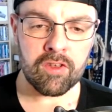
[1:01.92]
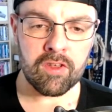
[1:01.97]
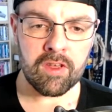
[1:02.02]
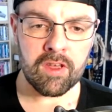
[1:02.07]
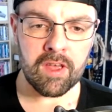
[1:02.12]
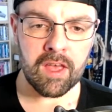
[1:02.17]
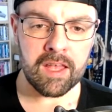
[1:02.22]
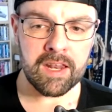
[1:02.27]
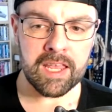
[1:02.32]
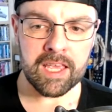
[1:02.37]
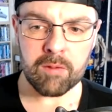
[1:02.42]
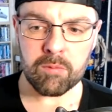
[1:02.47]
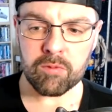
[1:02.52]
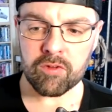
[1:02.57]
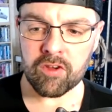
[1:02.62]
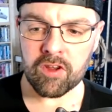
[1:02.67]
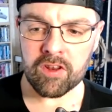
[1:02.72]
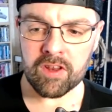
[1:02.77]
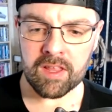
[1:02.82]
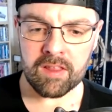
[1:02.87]
and he comes
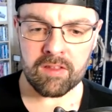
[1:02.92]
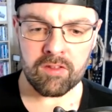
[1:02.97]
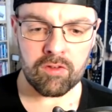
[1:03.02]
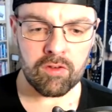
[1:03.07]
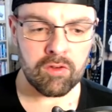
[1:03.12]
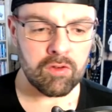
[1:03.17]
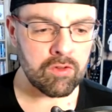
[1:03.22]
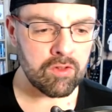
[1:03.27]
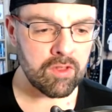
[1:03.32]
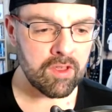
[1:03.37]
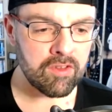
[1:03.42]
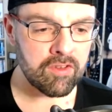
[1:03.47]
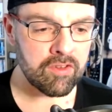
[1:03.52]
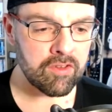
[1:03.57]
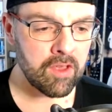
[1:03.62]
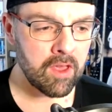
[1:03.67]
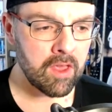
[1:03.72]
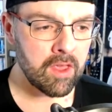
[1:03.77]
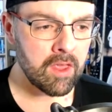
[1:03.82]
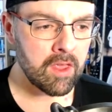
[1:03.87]
out into this
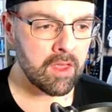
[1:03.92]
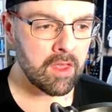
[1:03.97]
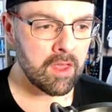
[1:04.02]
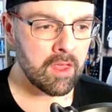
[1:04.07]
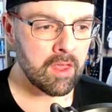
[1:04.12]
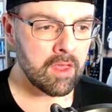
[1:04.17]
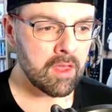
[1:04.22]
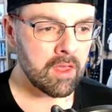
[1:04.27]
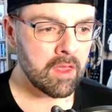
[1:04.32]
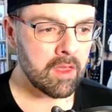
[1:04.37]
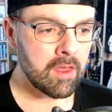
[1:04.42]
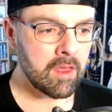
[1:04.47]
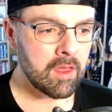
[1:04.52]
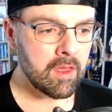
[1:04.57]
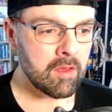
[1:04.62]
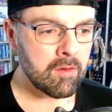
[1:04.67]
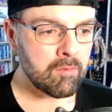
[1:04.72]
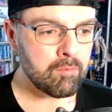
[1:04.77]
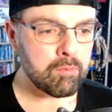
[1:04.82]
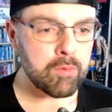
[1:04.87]

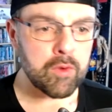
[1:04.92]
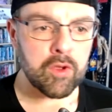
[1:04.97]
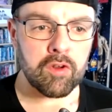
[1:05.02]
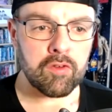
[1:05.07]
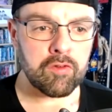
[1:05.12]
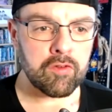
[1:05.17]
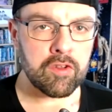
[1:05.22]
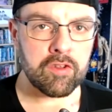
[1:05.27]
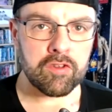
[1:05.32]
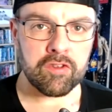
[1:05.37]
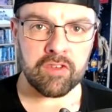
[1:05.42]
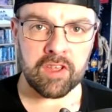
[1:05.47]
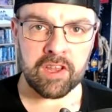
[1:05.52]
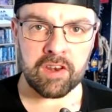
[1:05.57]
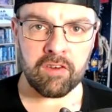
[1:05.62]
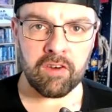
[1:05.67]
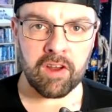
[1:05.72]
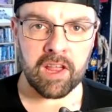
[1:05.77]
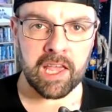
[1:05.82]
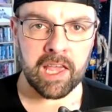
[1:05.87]
beautiful
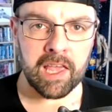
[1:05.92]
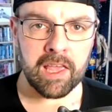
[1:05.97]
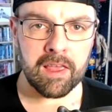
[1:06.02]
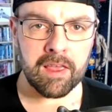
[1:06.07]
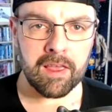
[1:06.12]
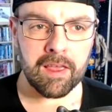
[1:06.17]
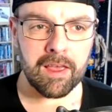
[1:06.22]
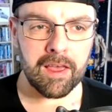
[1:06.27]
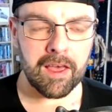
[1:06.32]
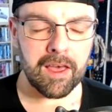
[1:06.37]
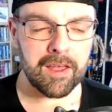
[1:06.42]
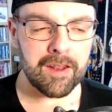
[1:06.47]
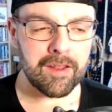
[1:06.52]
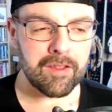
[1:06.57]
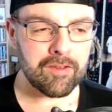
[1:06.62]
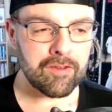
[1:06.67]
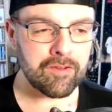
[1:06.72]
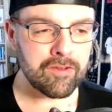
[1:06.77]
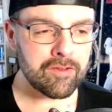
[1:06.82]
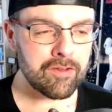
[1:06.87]
scenery, and
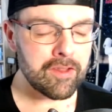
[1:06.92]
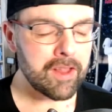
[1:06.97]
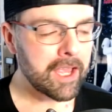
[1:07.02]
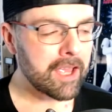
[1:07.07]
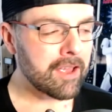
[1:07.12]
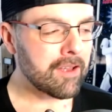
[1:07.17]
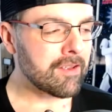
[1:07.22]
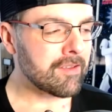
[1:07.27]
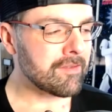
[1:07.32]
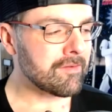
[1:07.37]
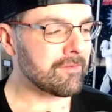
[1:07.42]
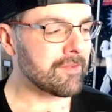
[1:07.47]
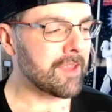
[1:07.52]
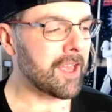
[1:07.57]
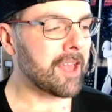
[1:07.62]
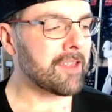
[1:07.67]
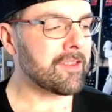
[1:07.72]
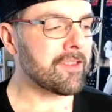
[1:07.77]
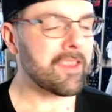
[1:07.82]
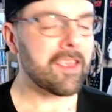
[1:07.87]
it's like a
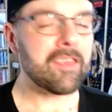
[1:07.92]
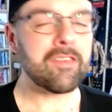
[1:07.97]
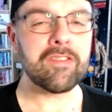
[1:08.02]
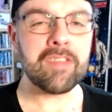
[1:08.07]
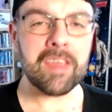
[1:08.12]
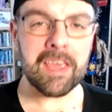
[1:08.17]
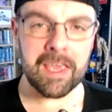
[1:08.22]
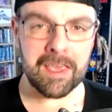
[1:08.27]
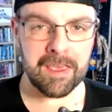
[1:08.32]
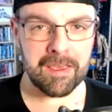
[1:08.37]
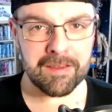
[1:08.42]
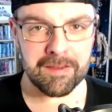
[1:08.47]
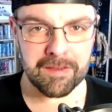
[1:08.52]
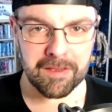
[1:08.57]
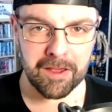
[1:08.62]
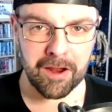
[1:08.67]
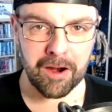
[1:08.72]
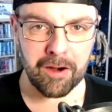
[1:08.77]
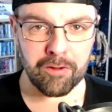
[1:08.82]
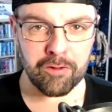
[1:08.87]
Disney
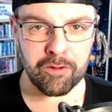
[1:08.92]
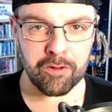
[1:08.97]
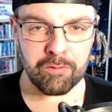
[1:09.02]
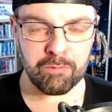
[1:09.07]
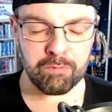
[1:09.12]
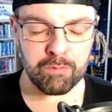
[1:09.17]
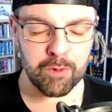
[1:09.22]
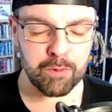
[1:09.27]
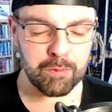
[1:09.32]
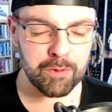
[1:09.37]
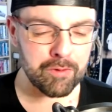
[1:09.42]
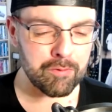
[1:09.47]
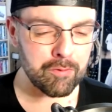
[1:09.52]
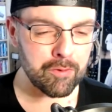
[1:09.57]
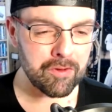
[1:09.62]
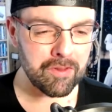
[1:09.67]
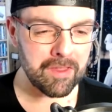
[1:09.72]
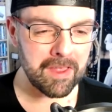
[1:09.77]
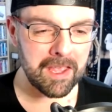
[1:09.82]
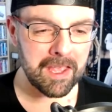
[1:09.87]
cartoon moment
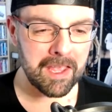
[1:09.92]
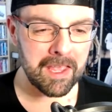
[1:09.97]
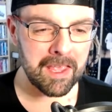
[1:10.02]
where